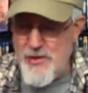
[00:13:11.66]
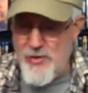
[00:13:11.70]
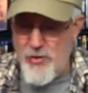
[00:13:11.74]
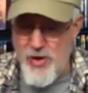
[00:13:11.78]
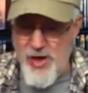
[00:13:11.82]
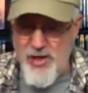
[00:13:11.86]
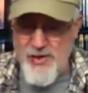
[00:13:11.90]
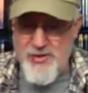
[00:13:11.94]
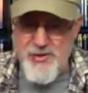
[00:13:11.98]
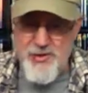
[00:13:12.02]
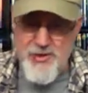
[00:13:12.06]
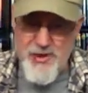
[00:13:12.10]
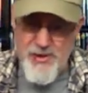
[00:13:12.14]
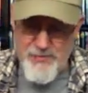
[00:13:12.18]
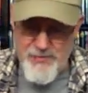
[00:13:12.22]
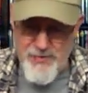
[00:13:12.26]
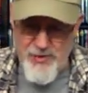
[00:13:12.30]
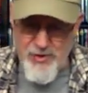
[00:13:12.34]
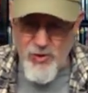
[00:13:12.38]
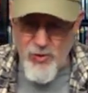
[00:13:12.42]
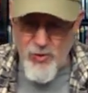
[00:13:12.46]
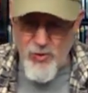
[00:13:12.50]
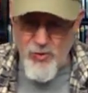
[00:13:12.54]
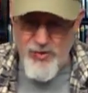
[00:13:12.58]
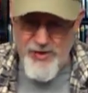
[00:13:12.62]
Next up, an
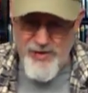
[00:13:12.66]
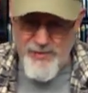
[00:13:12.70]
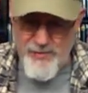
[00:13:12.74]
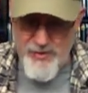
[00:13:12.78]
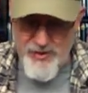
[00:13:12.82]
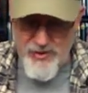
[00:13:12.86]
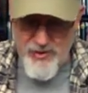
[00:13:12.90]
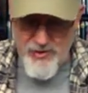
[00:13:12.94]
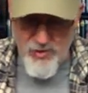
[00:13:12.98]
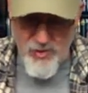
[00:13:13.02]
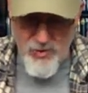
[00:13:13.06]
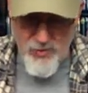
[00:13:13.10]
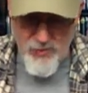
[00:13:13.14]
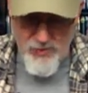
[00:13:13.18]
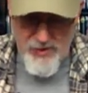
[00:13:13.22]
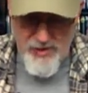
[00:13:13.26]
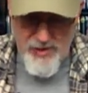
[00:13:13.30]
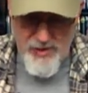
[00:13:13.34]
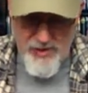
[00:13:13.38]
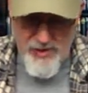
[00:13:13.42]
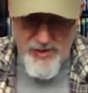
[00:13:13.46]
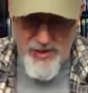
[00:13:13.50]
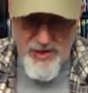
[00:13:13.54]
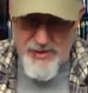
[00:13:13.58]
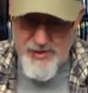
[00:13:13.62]
oldie but
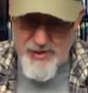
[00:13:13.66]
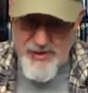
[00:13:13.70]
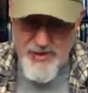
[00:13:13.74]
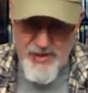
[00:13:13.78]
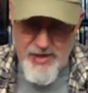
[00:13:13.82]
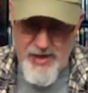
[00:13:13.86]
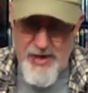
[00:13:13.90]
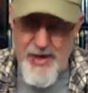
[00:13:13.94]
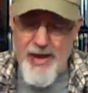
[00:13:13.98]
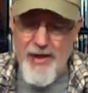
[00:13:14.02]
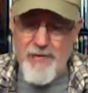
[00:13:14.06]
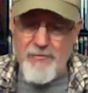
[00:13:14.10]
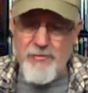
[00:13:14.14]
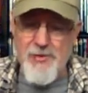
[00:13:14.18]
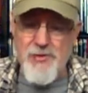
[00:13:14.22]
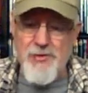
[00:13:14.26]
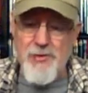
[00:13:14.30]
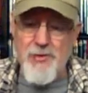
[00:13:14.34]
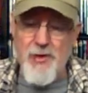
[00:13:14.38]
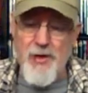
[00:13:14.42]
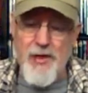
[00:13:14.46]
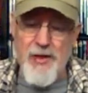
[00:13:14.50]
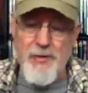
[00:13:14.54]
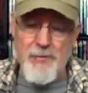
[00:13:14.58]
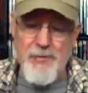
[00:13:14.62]
goldie. I didn't have it,
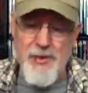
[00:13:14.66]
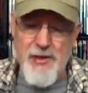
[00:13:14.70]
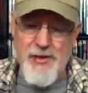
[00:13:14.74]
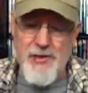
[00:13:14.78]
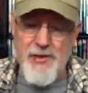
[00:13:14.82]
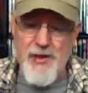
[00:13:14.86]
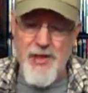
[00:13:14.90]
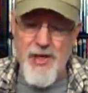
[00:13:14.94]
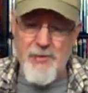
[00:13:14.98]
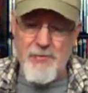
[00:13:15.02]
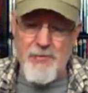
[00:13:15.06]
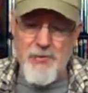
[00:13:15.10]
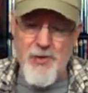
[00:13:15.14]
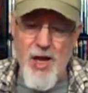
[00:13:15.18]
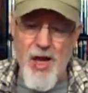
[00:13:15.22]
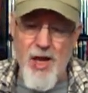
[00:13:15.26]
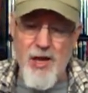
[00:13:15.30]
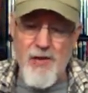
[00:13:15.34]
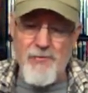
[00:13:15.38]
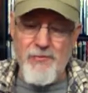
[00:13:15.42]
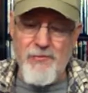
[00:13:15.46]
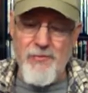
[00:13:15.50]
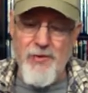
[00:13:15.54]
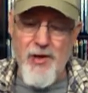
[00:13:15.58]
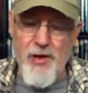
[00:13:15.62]
so I picked it up.
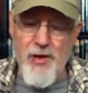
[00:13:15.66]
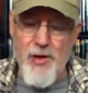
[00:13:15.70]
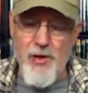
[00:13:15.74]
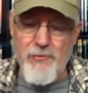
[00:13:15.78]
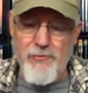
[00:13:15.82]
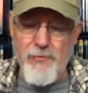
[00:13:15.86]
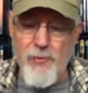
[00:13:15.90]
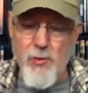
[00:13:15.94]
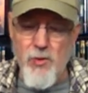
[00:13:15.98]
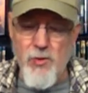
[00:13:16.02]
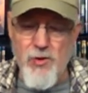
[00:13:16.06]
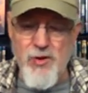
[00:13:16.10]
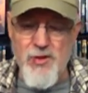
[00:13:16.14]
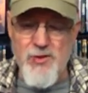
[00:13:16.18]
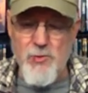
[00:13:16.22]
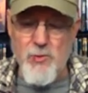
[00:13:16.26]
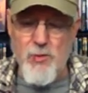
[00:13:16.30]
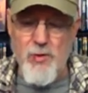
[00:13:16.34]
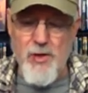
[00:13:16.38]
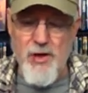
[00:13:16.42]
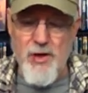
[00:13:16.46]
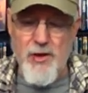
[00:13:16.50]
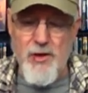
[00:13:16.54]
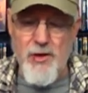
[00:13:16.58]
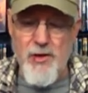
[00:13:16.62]
Colin Farrell, Forest
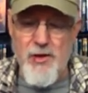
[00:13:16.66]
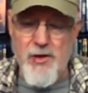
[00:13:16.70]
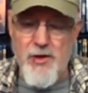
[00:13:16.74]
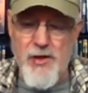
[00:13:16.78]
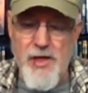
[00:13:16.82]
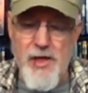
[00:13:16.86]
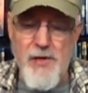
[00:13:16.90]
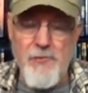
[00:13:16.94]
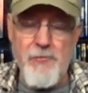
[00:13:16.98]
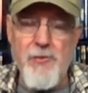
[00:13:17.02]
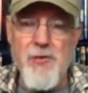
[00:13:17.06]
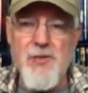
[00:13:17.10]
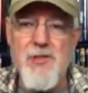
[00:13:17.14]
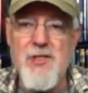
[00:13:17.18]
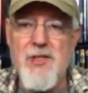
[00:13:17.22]
Whitaker, and Kiefer